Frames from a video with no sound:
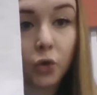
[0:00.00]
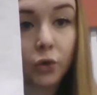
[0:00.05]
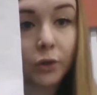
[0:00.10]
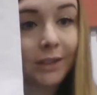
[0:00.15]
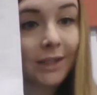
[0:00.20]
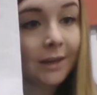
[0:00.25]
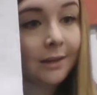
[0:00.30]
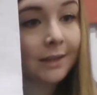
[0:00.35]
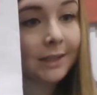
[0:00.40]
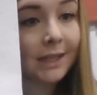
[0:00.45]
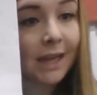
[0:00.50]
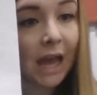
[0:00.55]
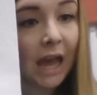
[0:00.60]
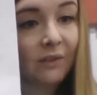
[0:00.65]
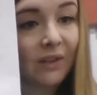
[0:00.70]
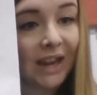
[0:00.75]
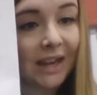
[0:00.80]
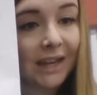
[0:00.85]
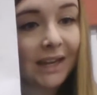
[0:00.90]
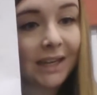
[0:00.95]
doesn't
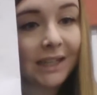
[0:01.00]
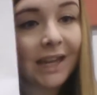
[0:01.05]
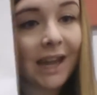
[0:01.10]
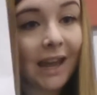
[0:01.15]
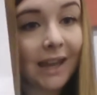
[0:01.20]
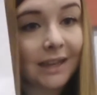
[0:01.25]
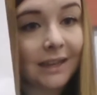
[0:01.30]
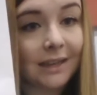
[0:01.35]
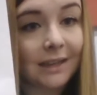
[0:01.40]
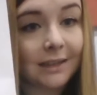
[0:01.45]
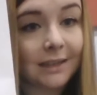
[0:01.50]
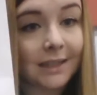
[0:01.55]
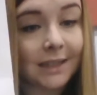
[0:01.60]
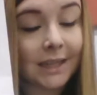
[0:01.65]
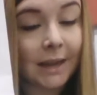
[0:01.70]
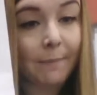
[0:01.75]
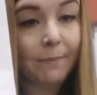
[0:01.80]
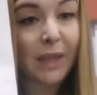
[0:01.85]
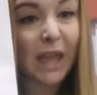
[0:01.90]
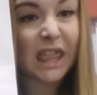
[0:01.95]
have any
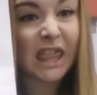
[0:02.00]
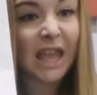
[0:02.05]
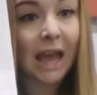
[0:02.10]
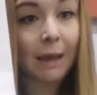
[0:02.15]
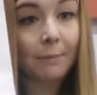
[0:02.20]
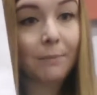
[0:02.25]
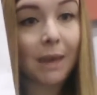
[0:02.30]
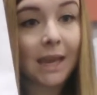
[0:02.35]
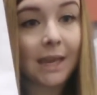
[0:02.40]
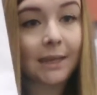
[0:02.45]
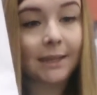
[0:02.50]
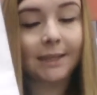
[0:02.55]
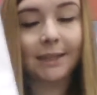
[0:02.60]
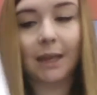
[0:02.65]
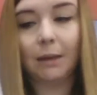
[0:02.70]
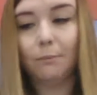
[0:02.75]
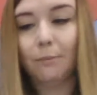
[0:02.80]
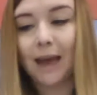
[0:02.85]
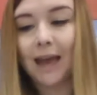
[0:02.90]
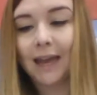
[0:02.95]
tens, that makes
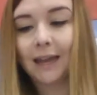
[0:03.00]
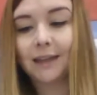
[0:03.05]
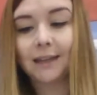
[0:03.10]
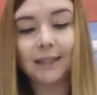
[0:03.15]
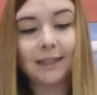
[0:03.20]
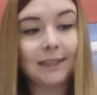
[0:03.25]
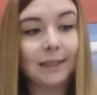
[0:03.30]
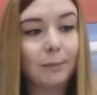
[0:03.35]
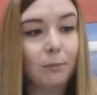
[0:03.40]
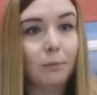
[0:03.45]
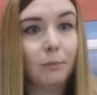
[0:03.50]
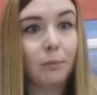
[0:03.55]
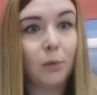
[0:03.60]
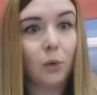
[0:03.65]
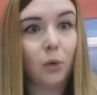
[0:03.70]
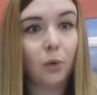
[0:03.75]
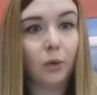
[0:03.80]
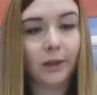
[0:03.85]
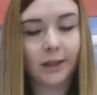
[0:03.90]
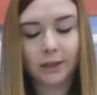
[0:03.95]
it my
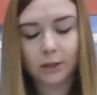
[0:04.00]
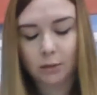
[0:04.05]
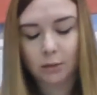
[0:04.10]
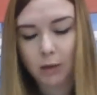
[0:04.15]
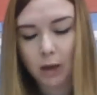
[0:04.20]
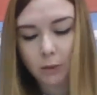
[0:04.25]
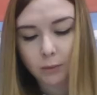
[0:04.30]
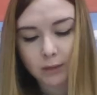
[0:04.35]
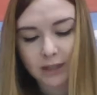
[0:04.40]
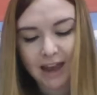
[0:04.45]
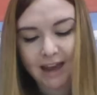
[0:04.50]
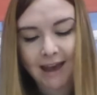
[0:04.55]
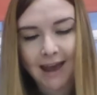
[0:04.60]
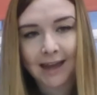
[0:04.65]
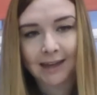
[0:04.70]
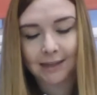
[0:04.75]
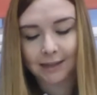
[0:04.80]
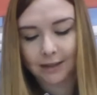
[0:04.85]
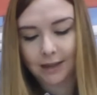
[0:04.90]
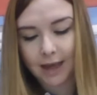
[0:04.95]
smallest. I'm going to
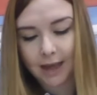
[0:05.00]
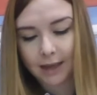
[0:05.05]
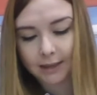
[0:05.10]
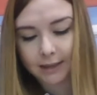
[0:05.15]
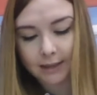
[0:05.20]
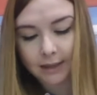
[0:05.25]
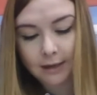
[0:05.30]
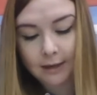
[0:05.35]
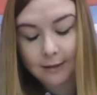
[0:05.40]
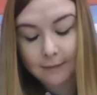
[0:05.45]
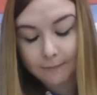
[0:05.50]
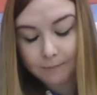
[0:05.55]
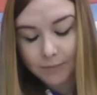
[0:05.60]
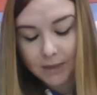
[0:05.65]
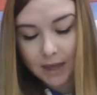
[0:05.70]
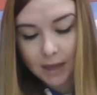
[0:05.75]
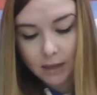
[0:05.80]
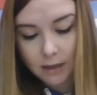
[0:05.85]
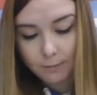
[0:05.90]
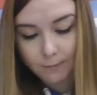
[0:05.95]
add that
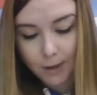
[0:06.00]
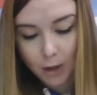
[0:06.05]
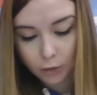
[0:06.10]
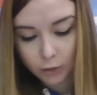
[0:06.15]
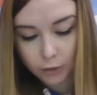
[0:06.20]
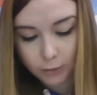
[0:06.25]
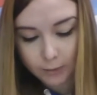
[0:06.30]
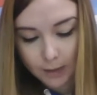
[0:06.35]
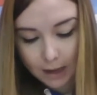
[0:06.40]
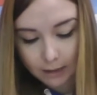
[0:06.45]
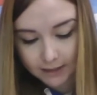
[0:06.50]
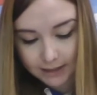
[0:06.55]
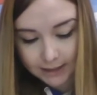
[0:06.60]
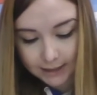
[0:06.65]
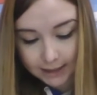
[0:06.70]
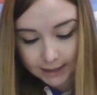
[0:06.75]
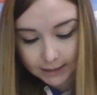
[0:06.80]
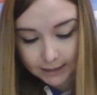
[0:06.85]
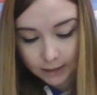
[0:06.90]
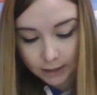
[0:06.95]
in the box where it
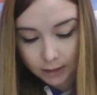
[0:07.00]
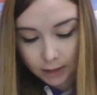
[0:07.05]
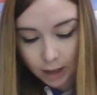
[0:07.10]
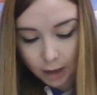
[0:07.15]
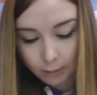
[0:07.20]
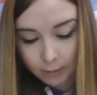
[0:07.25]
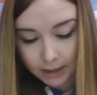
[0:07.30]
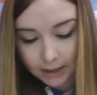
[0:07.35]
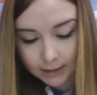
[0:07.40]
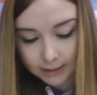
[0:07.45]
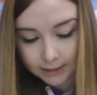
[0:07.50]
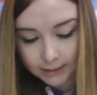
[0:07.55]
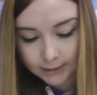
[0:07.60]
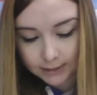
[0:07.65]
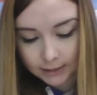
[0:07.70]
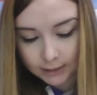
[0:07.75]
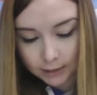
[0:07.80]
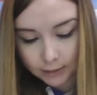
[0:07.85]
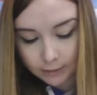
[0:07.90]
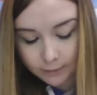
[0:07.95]
says
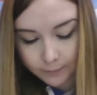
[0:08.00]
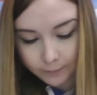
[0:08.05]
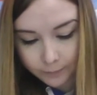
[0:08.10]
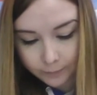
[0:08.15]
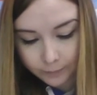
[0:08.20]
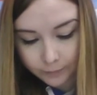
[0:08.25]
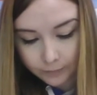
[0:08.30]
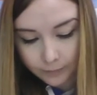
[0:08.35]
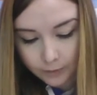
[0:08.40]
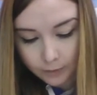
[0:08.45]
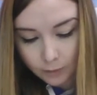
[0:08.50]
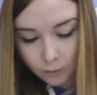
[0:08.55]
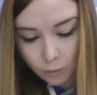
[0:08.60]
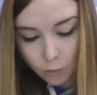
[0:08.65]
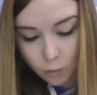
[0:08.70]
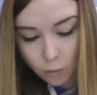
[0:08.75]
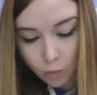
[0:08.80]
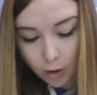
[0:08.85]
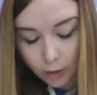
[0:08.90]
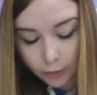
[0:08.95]
lowest.
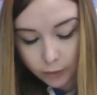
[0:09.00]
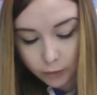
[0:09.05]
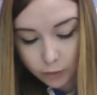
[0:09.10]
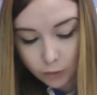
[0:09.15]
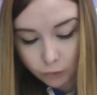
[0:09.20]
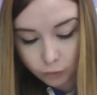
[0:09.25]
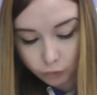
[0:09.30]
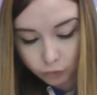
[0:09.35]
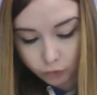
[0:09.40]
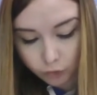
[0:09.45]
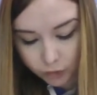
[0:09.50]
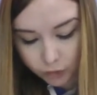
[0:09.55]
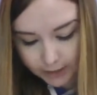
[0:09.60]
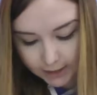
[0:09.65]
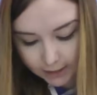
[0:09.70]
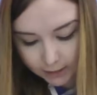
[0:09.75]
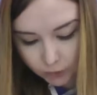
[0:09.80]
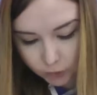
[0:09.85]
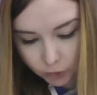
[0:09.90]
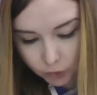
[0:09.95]

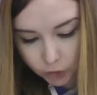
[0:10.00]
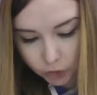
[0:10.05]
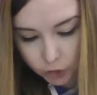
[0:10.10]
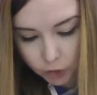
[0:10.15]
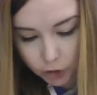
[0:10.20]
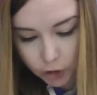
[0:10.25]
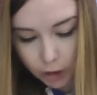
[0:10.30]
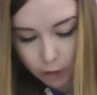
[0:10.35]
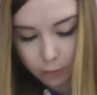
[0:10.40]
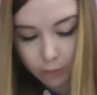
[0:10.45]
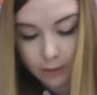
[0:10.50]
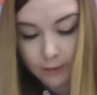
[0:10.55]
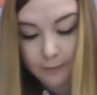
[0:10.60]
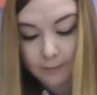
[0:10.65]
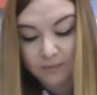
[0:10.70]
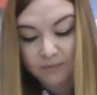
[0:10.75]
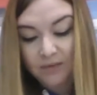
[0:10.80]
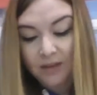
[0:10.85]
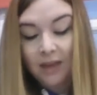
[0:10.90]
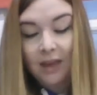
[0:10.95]
102.
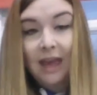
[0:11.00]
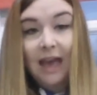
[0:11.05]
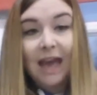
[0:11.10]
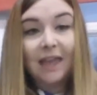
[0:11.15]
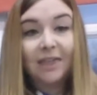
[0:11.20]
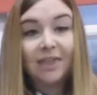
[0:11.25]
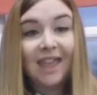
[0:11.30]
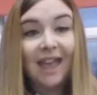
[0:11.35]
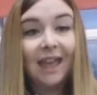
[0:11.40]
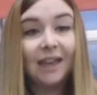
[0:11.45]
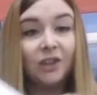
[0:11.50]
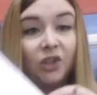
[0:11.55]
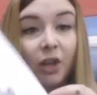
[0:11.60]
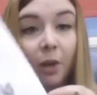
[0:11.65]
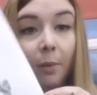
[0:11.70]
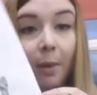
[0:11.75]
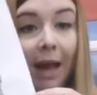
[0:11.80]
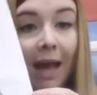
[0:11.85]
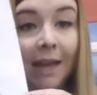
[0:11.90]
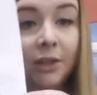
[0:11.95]
And then,
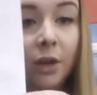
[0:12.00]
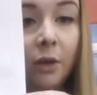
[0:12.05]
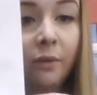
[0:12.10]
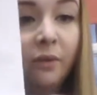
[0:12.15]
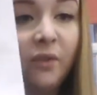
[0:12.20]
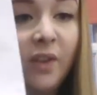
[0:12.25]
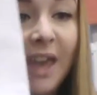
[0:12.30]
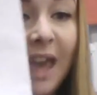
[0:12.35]
so I don't